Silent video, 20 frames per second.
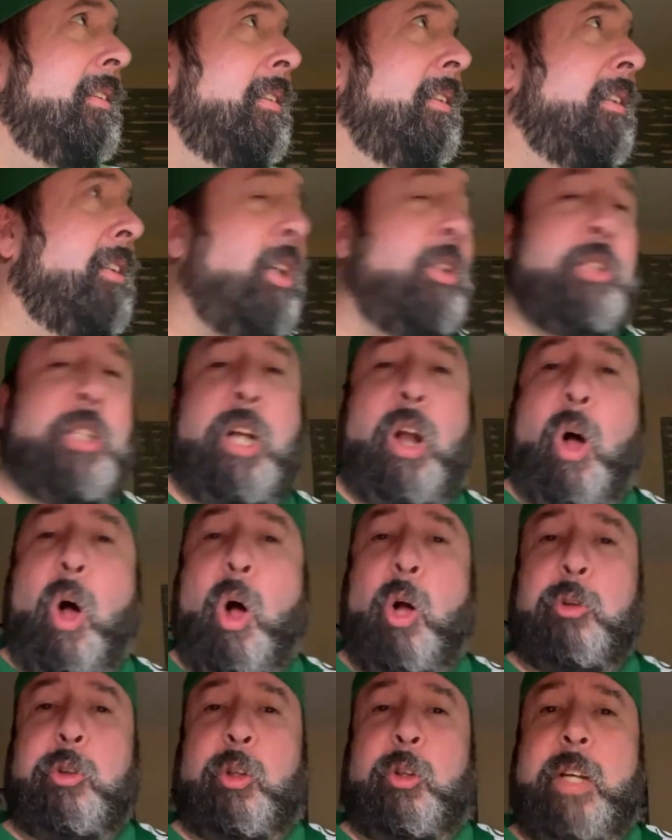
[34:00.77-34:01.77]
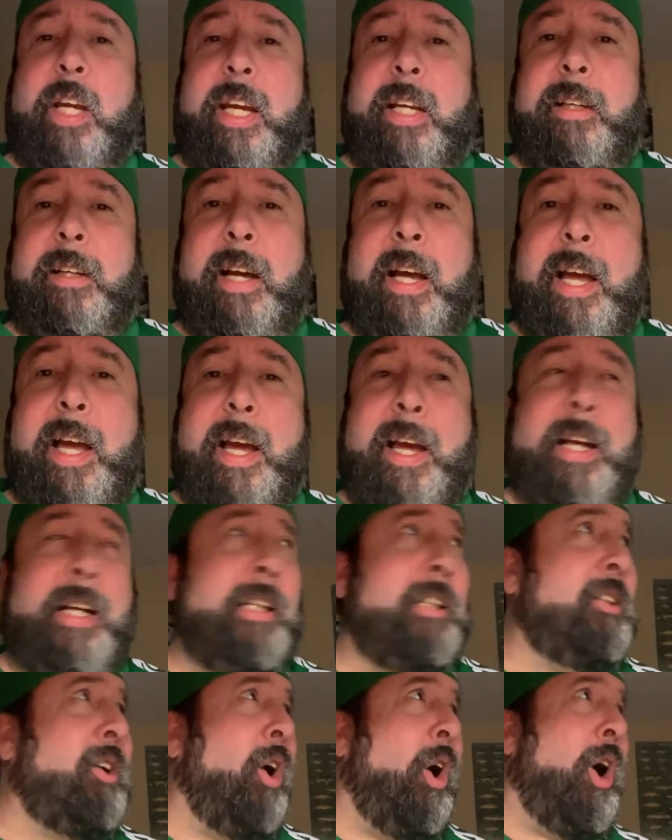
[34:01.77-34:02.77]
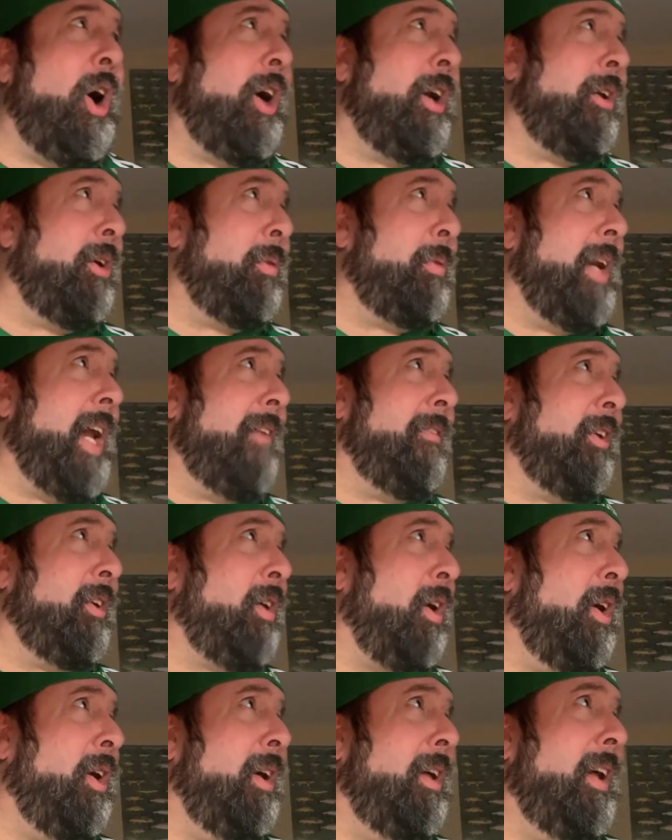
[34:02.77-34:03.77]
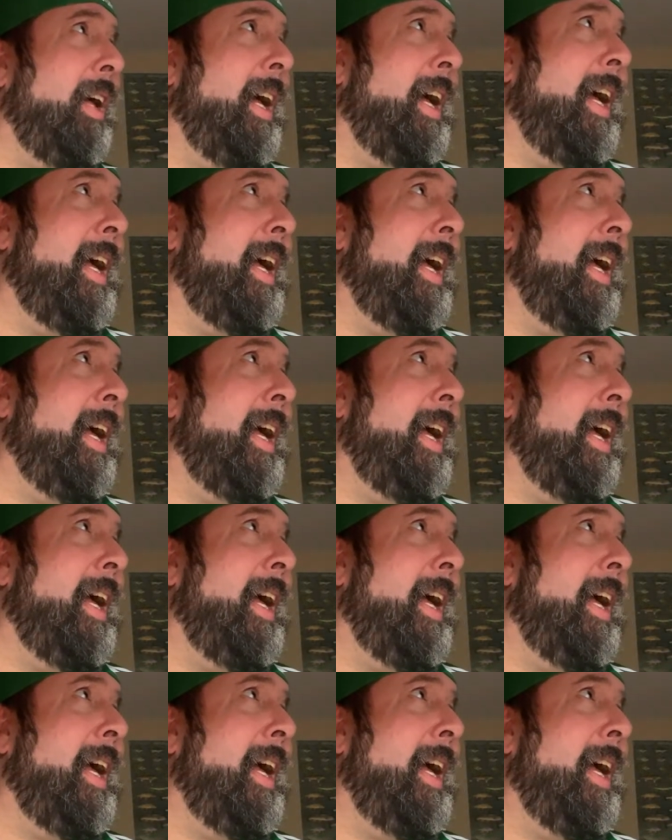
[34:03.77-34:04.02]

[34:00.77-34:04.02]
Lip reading: There's an alternate card or whatever called